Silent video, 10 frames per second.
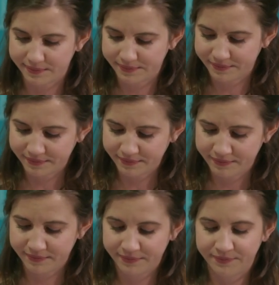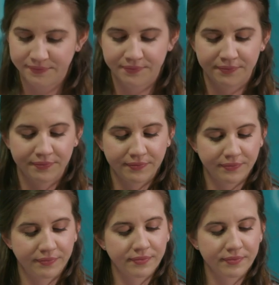
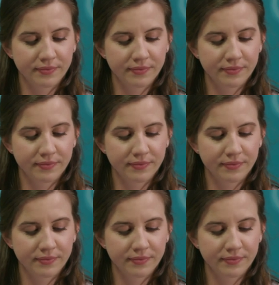No one is speaking in this clip.